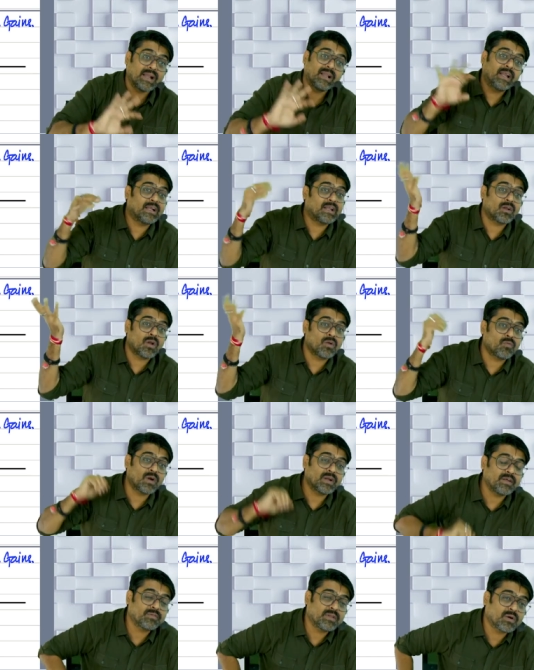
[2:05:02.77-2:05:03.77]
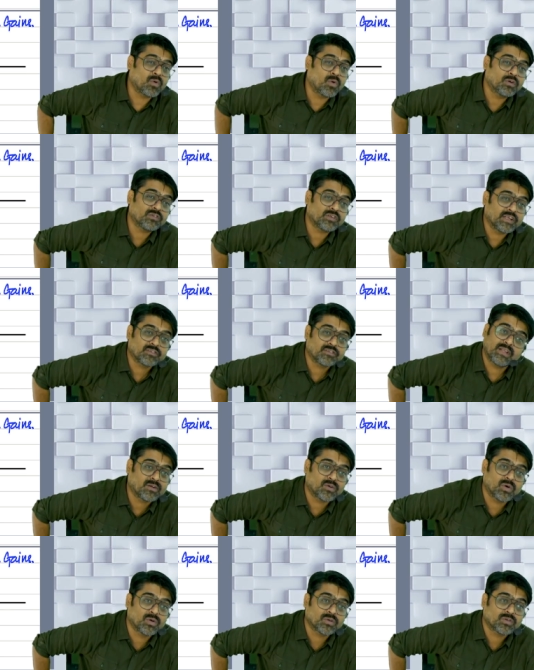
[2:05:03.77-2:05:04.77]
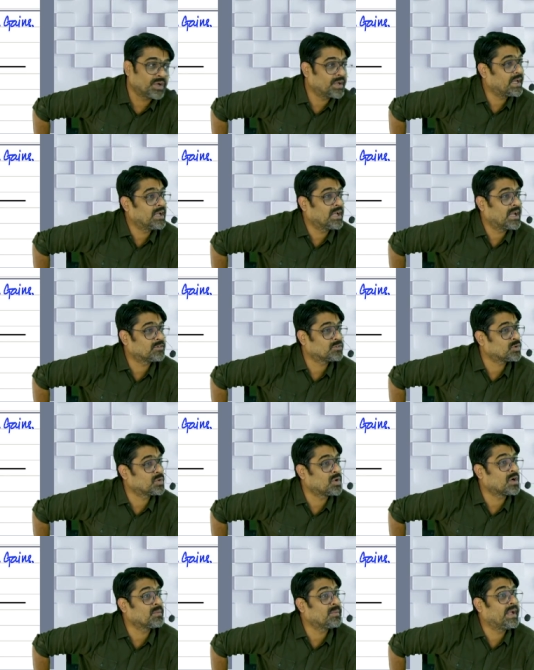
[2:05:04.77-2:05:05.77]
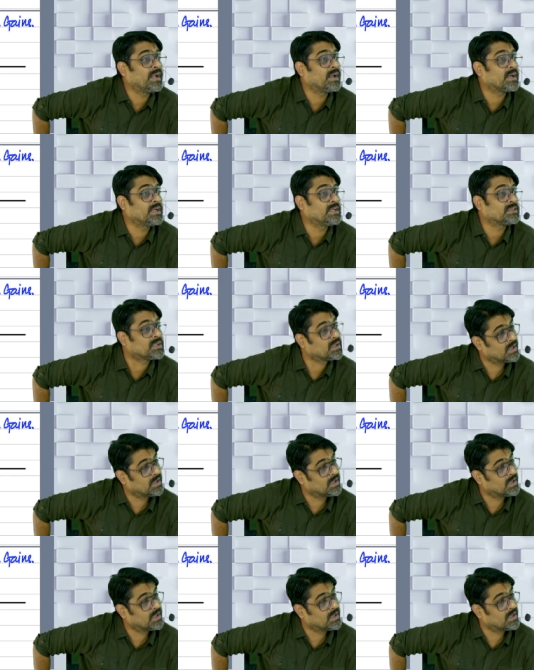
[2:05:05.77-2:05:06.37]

later on, what if the court says that no, 13 lakh should not be increased,